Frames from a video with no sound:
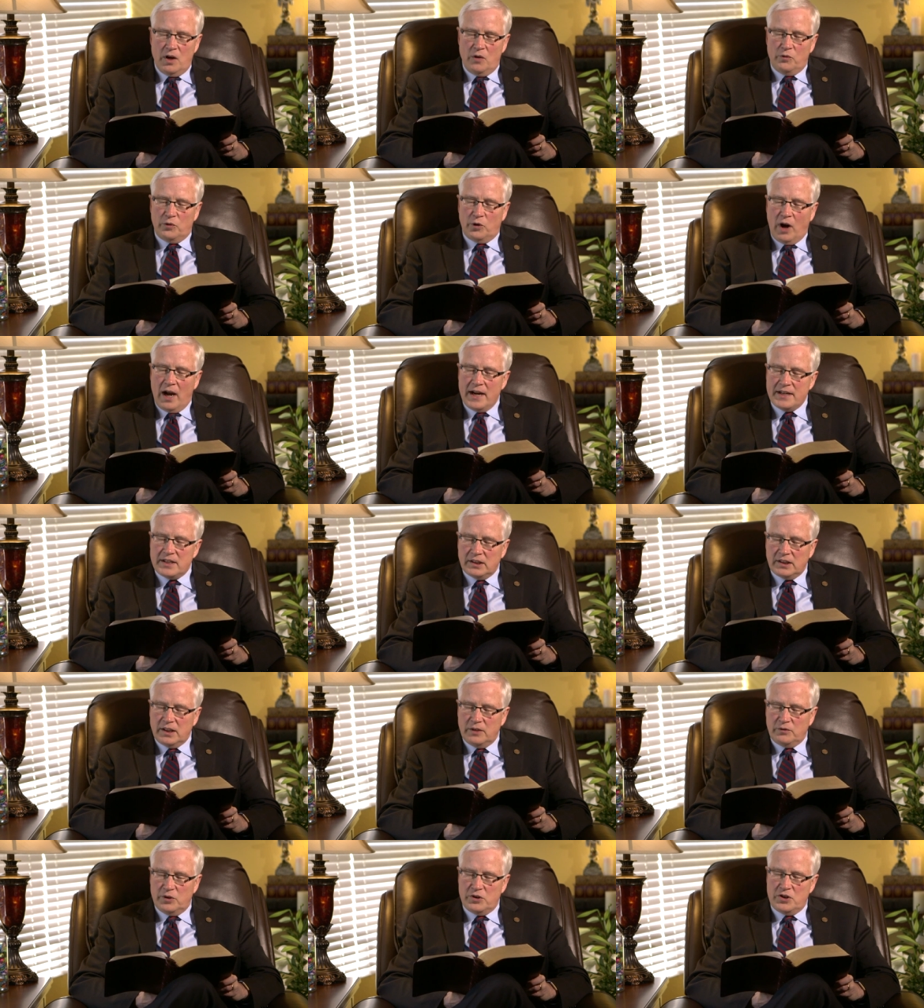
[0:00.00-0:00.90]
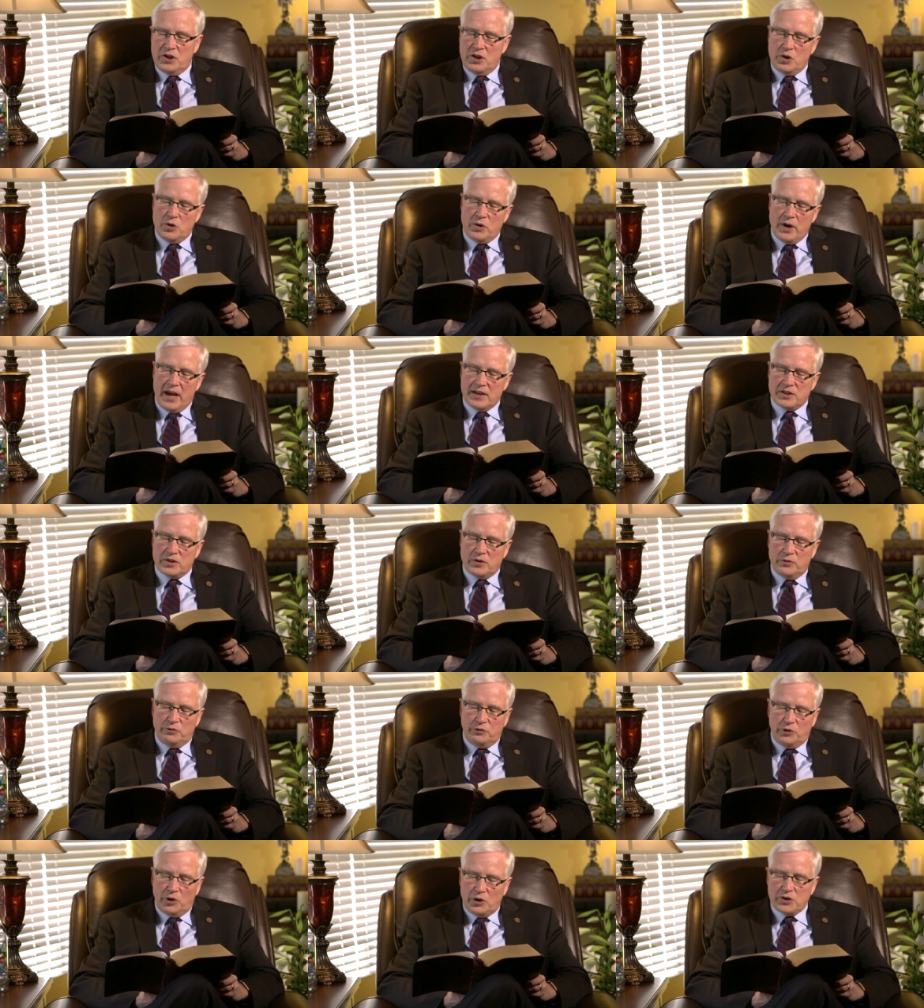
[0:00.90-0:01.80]
for I delivered to you as of
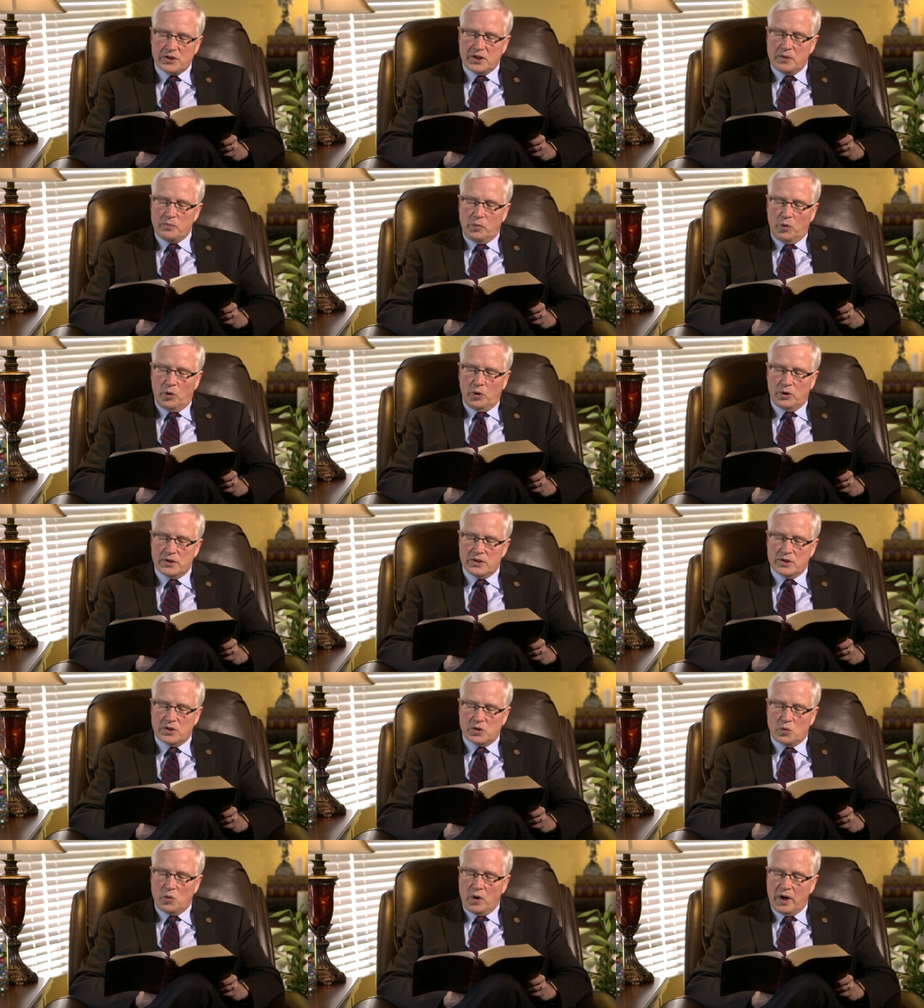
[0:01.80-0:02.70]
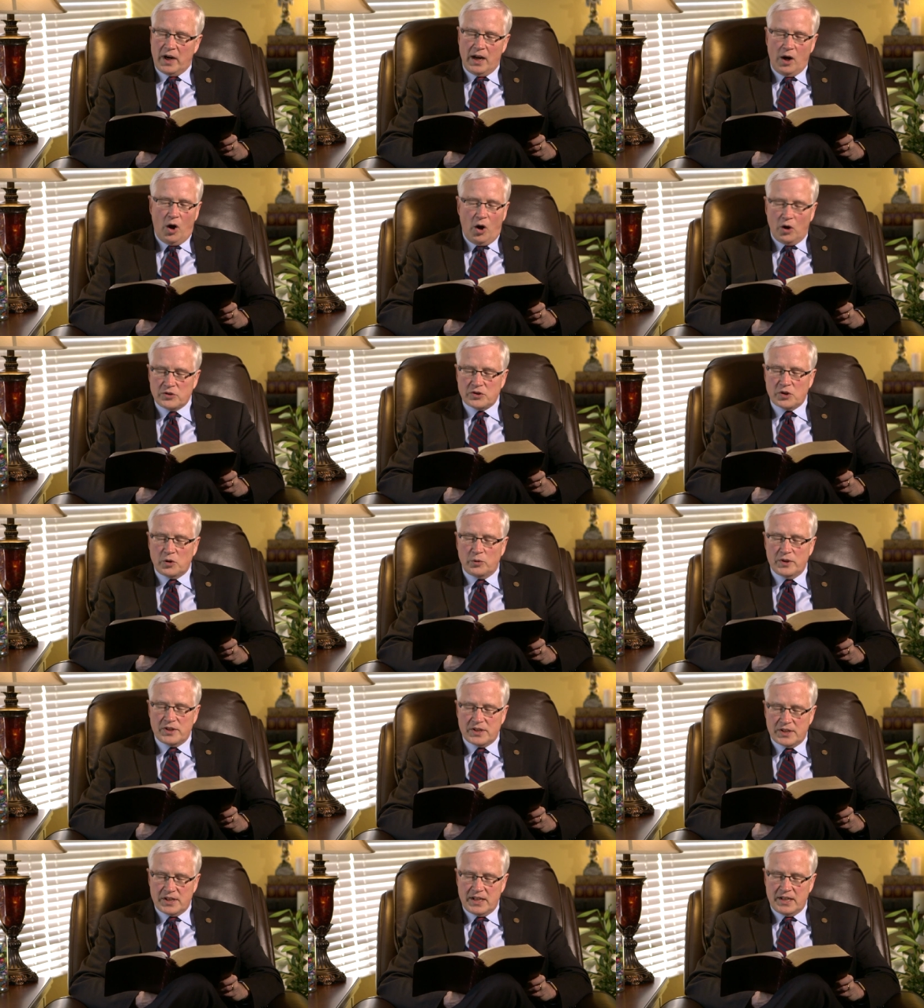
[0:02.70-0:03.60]
first importance what I also
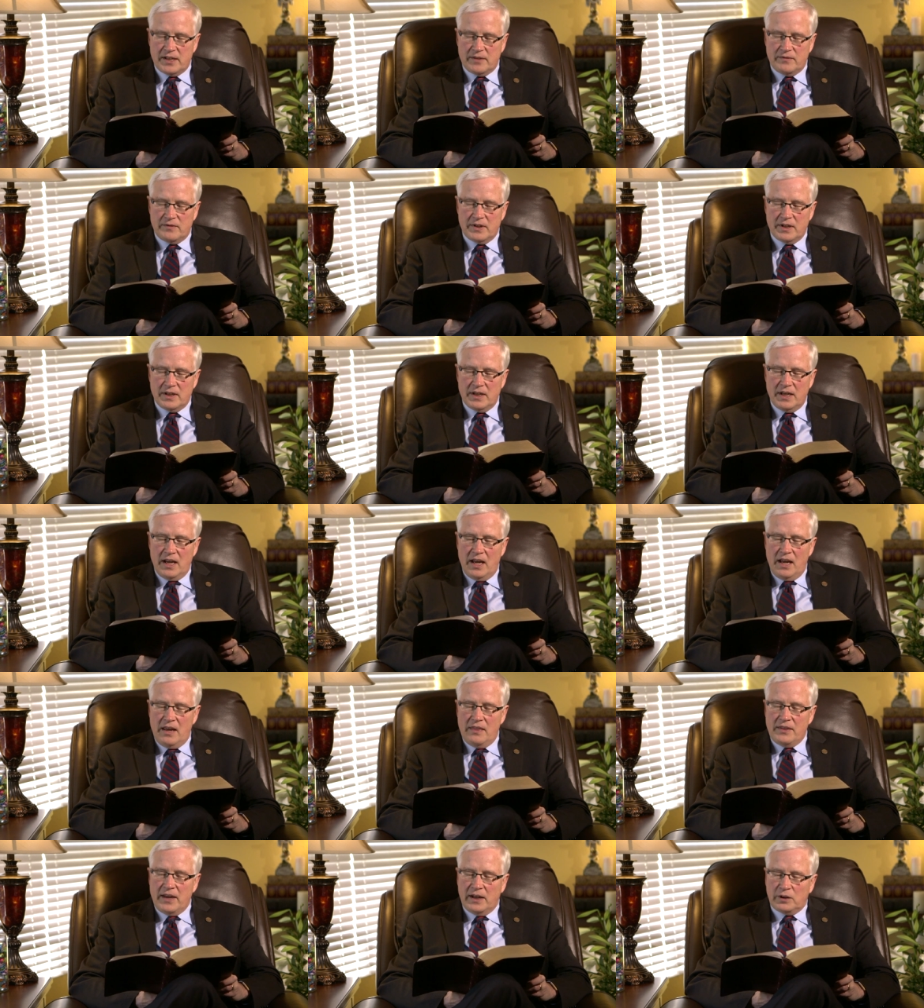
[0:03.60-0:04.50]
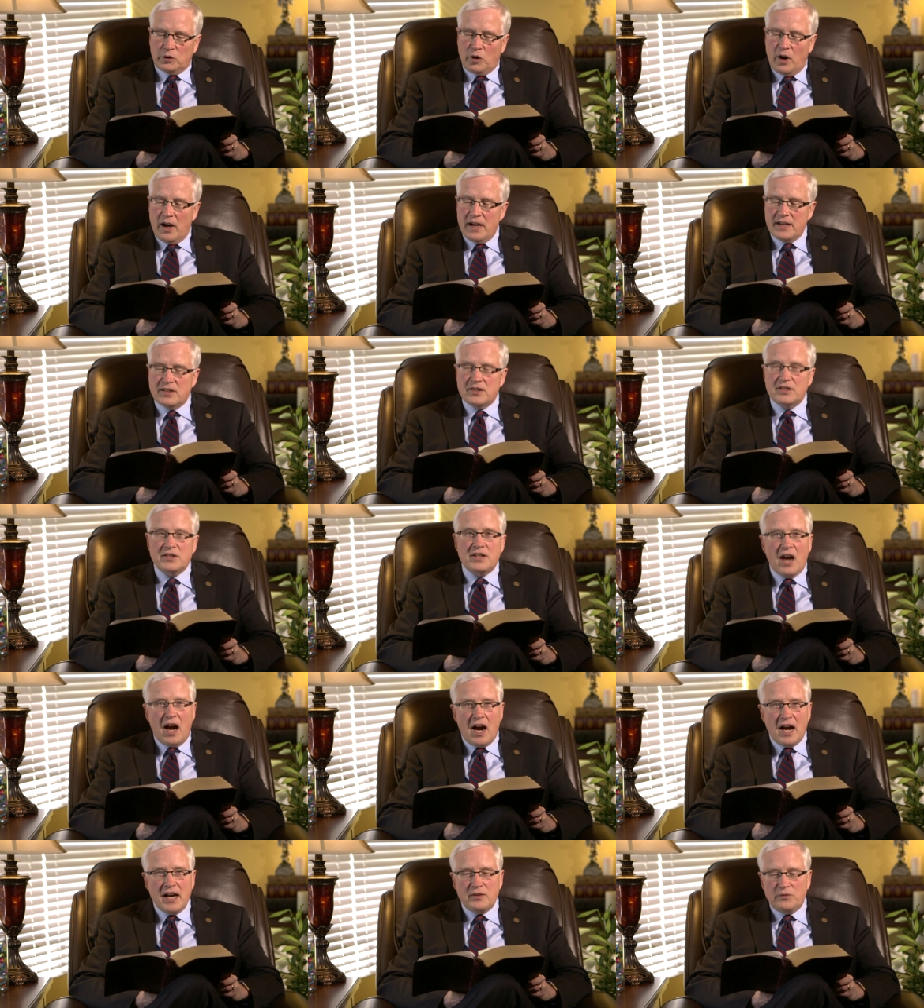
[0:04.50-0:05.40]
received that Christ
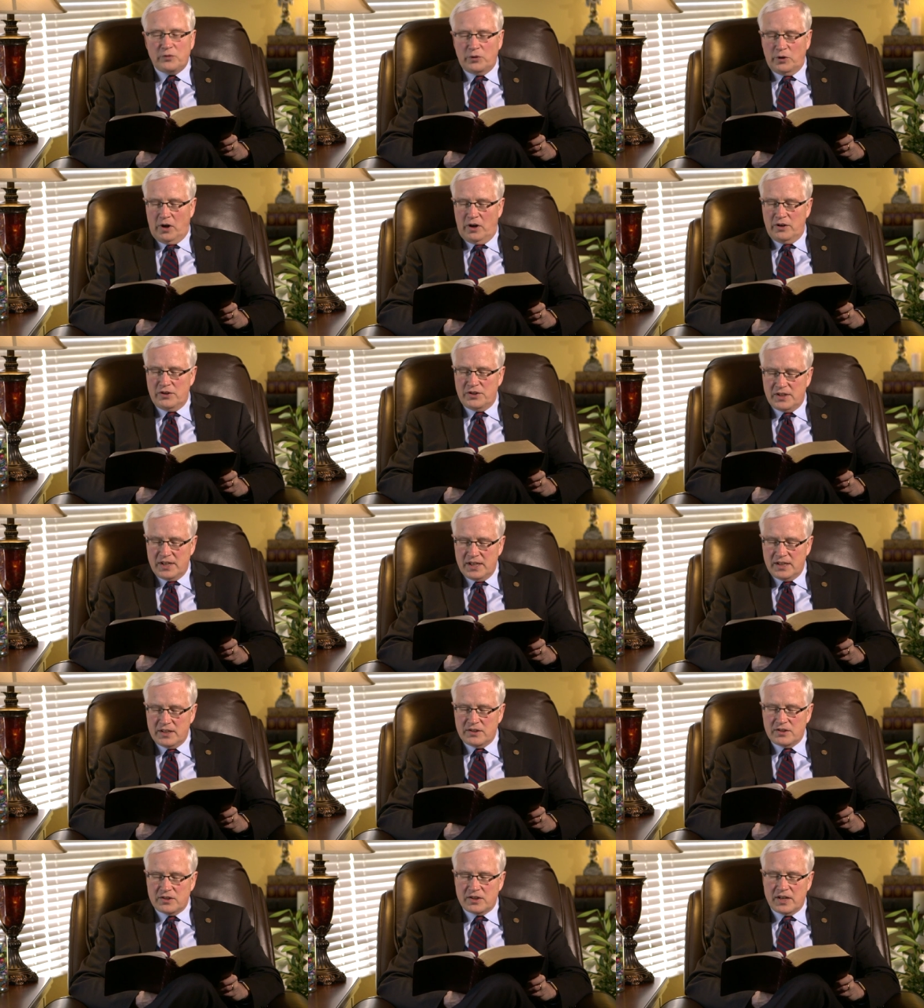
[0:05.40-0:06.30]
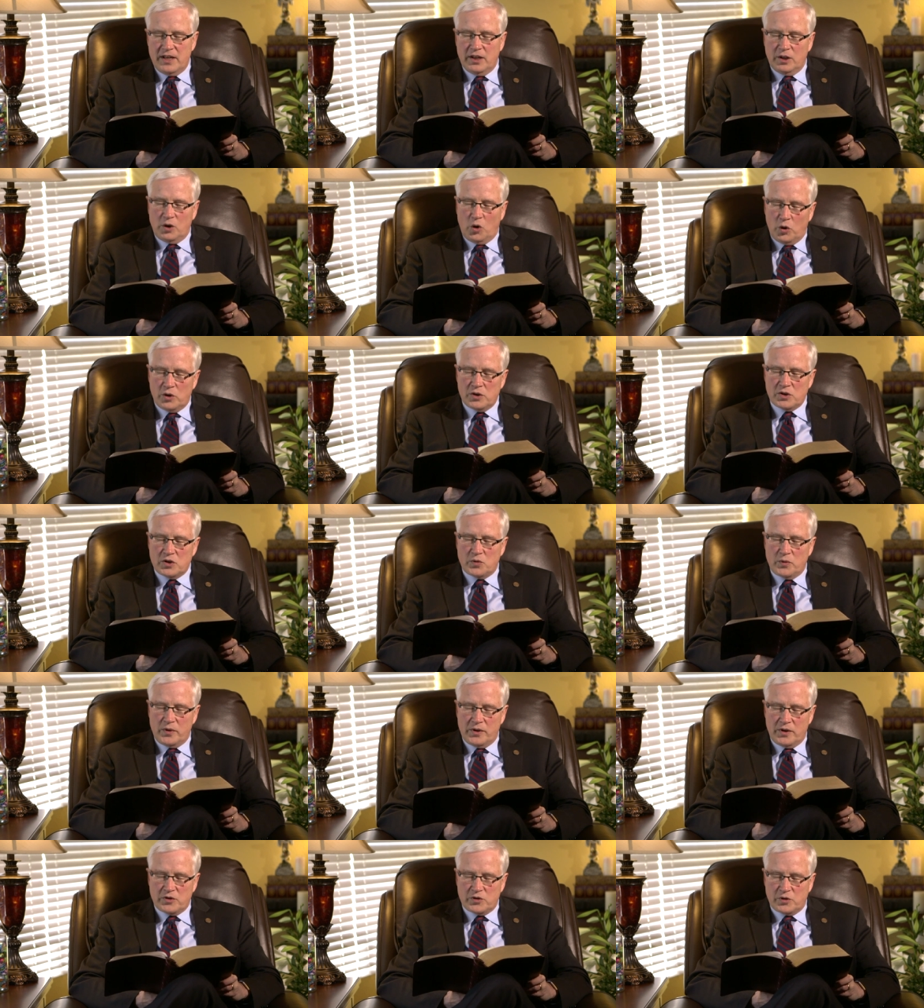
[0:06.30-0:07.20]
died for our sins in accordance
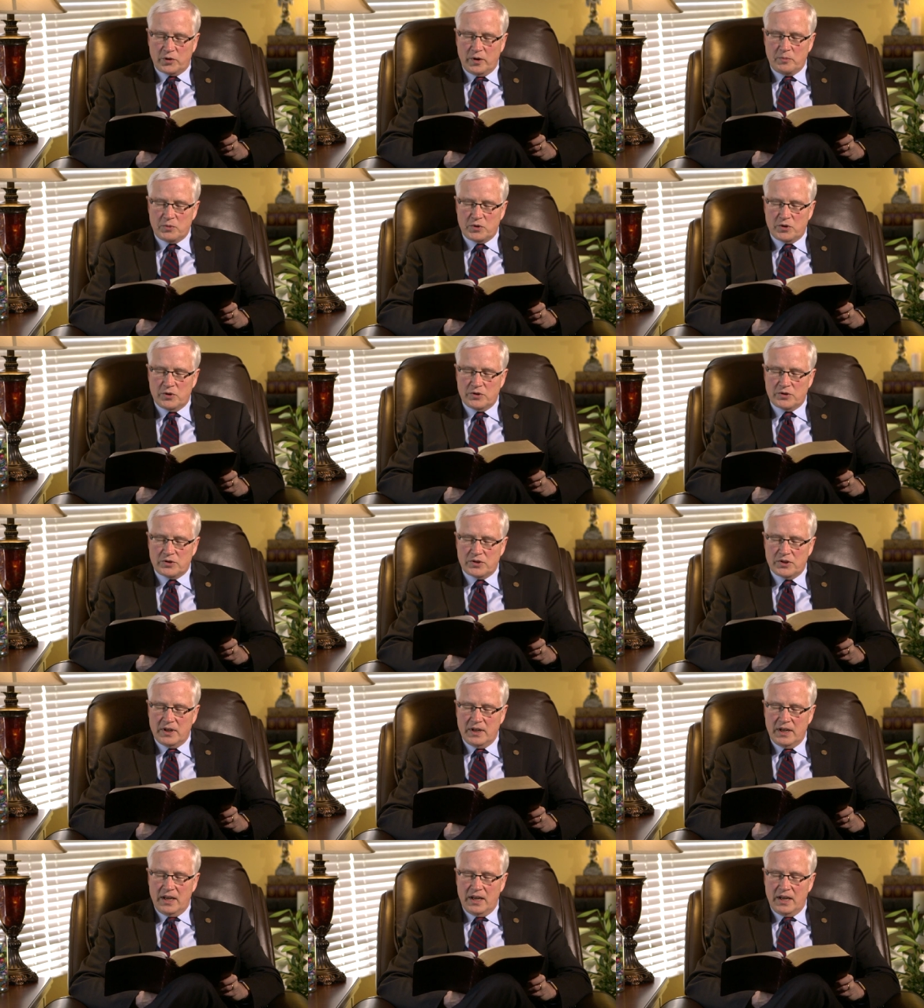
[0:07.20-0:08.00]
with the Scriptures,